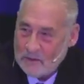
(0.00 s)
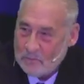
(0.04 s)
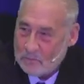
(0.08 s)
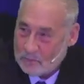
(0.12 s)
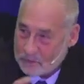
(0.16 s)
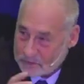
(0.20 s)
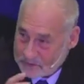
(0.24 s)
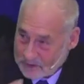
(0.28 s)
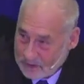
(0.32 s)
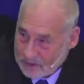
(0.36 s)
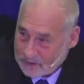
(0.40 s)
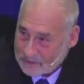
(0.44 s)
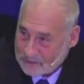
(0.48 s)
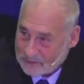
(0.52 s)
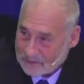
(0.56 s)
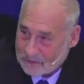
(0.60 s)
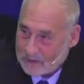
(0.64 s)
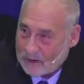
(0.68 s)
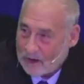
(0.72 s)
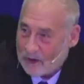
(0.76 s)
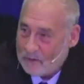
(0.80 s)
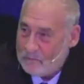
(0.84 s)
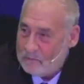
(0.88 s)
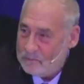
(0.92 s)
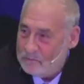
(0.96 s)
And in
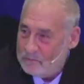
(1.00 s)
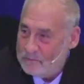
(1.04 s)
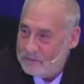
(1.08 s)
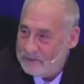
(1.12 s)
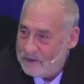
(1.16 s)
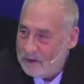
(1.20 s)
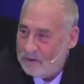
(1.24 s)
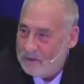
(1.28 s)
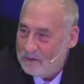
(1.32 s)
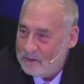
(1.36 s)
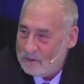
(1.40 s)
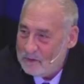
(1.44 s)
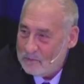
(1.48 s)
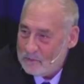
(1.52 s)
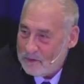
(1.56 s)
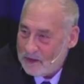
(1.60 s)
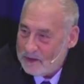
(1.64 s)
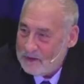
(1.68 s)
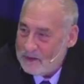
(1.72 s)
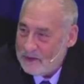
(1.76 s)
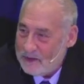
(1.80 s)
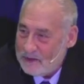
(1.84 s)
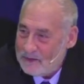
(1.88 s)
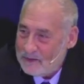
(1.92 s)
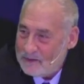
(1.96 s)
particular, I'm telling them
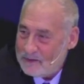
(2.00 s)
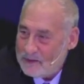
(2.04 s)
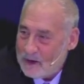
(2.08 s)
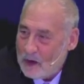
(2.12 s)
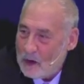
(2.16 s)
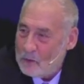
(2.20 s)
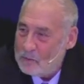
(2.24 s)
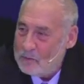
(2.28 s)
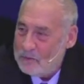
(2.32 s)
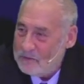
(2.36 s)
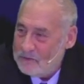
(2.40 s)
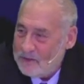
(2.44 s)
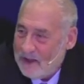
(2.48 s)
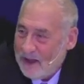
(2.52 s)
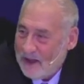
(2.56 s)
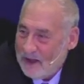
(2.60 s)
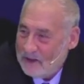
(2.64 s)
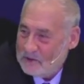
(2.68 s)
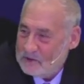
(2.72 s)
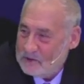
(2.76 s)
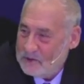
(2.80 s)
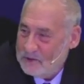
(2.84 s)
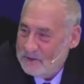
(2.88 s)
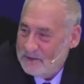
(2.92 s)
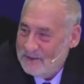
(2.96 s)
they need a carbon
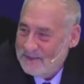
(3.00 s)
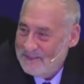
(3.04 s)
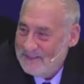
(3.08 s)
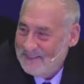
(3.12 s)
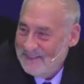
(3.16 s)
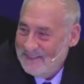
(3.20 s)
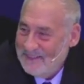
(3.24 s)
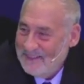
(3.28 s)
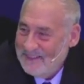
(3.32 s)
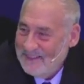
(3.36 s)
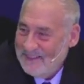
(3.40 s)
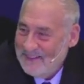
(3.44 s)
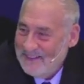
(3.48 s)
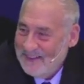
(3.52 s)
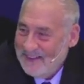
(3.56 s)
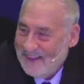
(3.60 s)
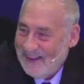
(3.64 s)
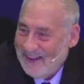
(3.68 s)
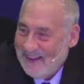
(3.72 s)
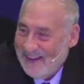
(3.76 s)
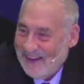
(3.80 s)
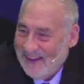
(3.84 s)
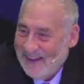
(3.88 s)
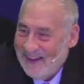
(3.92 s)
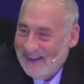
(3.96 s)
tax
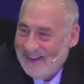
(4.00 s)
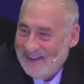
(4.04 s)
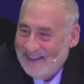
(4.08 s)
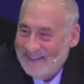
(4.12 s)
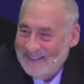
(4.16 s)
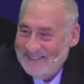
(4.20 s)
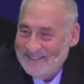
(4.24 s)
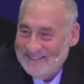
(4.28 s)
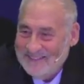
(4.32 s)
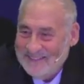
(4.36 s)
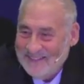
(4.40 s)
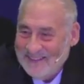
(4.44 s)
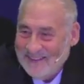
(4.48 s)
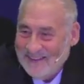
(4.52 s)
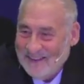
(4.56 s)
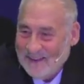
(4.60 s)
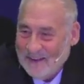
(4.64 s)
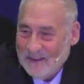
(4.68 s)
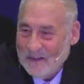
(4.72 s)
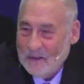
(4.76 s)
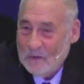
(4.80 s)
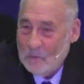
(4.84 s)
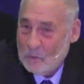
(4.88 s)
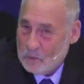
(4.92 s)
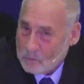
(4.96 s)
and
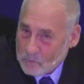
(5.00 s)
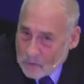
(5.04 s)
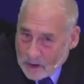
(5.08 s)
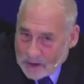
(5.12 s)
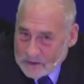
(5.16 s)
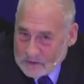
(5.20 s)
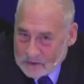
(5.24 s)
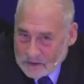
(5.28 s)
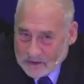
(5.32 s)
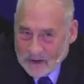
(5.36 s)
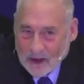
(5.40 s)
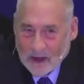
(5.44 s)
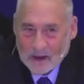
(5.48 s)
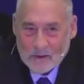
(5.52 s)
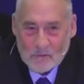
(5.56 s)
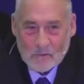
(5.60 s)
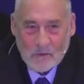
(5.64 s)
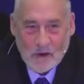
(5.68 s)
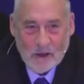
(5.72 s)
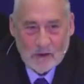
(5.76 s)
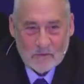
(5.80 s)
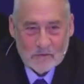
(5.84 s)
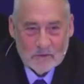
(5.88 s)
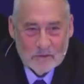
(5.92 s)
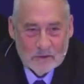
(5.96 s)
uh, it would raise a lot
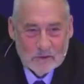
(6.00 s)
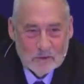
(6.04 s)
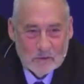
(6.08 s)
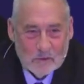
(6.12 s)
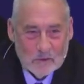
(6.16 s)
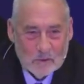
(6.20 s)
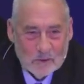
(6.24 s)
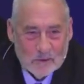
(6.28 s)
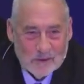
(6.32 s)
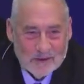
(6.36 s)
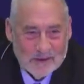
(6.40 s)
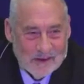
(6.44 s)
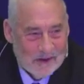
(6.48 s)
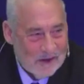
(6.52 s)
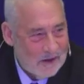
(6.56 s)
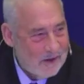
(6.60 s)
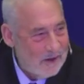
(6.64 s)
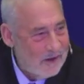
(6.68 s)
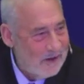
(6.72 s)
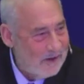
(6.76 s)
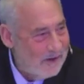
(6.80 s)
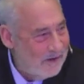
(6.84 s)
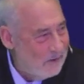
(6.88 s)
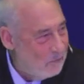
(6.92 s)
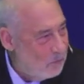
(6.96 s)
of revenue.
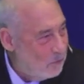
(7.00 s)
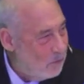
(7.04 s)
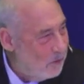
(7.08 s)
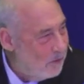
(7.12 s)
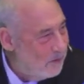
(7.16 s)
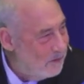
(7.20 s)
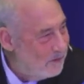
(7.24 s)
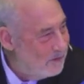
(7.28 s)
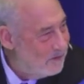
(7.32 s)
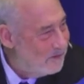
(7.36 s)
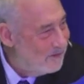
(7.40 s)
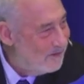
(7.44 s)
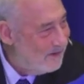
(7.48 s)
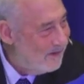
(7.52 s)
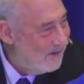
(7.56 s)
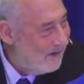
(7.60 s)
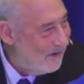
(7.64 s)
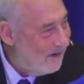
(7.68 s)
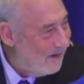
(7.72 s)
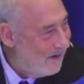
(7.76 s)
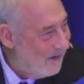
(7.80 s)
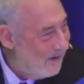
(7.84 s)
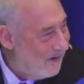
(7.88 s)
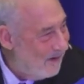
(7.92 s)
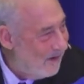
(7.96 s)
Uh, it would
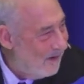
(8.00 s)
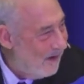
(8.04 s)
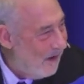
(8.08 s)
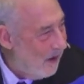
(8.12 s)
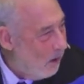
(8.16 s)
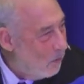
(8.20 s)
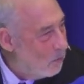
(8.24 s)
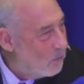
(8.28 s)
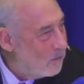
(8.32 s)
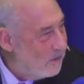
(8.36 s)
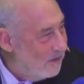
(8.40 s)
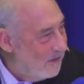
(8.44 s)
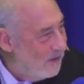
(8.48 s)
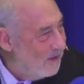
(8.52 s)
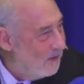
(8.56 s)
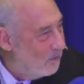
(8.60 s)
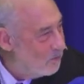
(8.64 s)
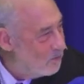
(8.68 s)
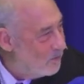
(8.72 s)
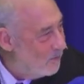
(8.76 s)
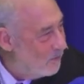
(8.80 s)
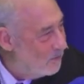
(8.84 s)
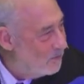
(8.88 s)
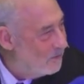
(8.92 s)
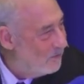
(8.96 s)
uh, help clean
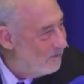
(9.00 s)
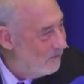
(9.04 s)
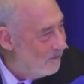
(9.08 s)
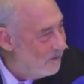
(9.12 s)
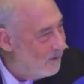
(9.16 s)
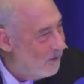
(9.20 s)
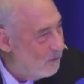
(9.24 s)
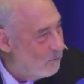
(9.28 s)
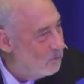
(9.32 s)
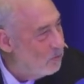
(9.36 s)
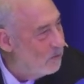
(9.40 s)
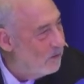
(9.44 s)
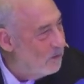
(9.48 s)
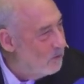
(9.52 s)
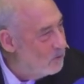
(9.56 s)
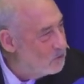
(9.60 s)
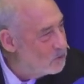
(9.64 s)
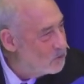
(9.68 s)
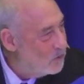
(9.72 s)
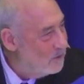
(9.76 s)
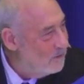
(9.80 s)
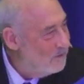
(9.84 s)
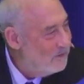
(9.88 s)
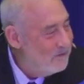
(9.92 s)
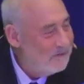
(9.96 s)
up their, their
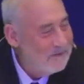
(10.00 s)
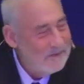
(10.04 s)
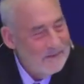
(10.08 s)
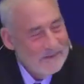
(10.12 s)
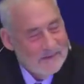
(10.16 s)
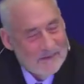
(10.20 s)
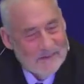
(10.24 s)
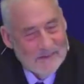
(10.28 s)
pollution.